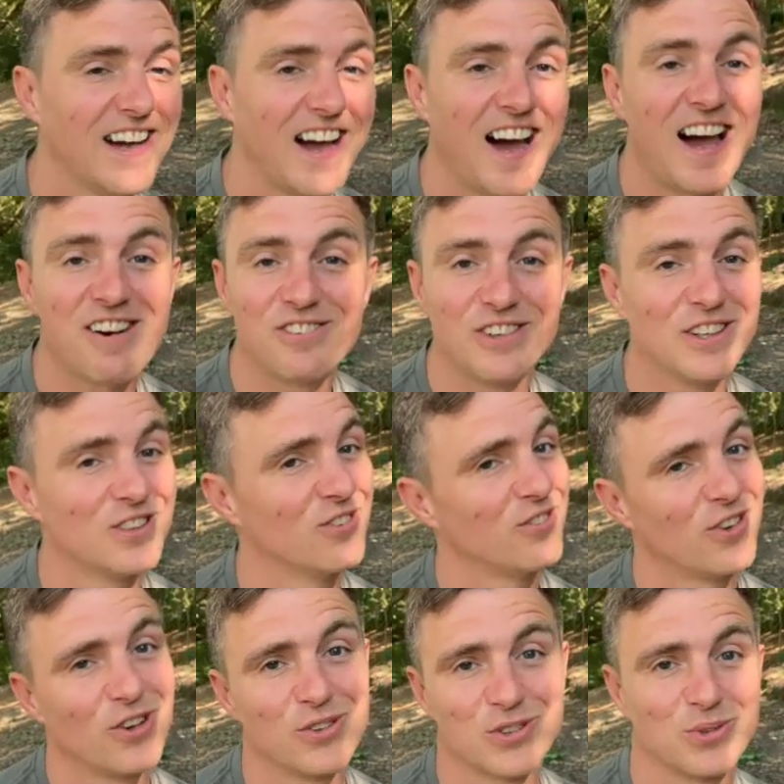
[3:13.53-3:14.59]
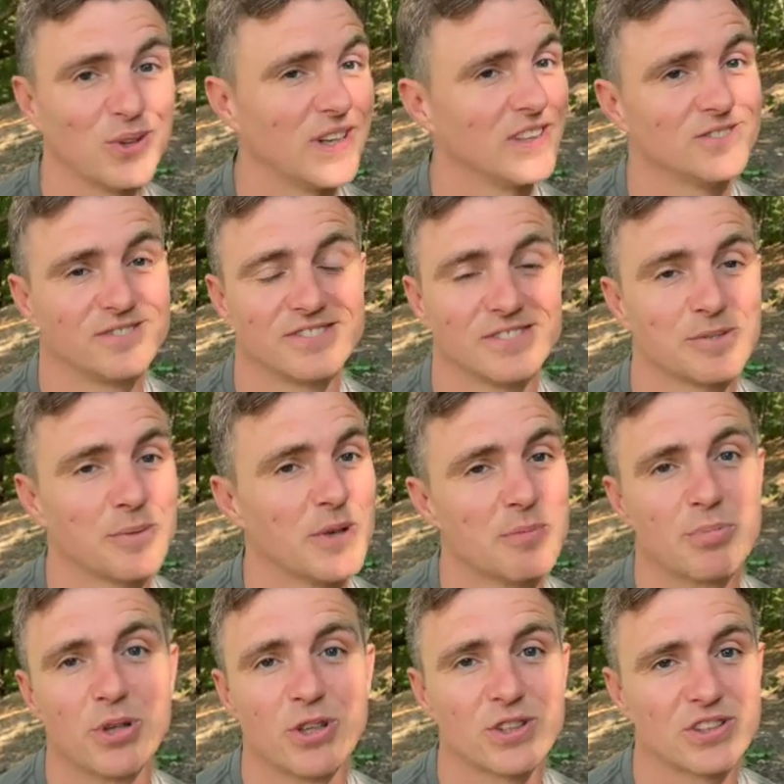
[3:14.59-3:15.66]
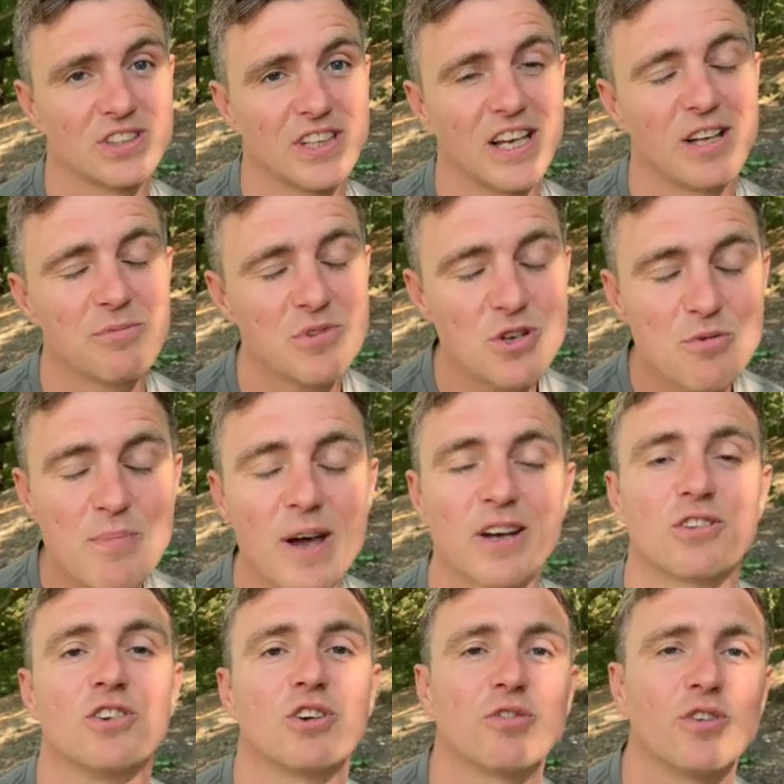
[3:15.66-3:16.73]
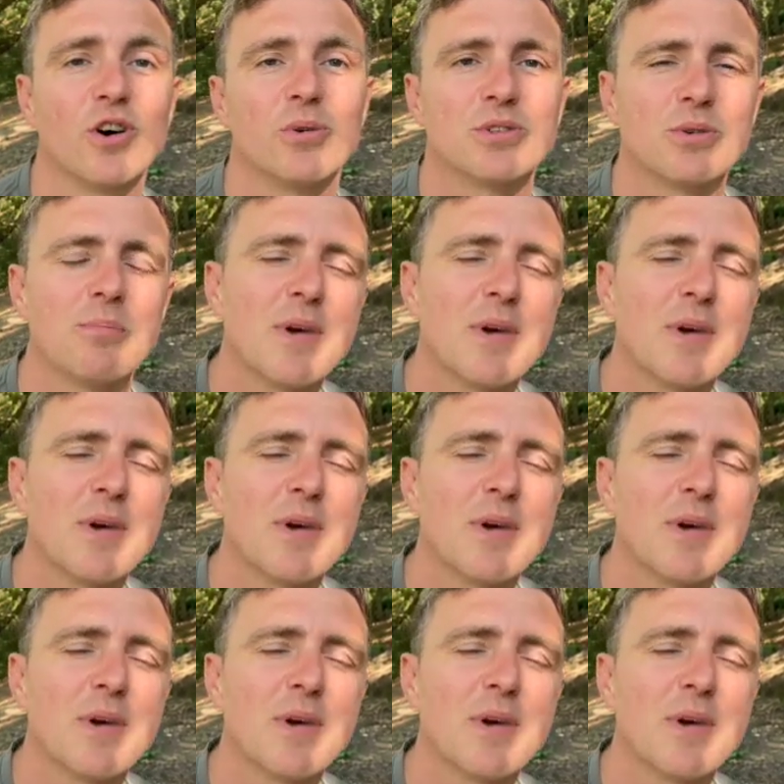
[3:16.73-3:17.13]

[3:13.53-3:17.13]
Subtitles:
I really look forward to it personally, and you look forward to it.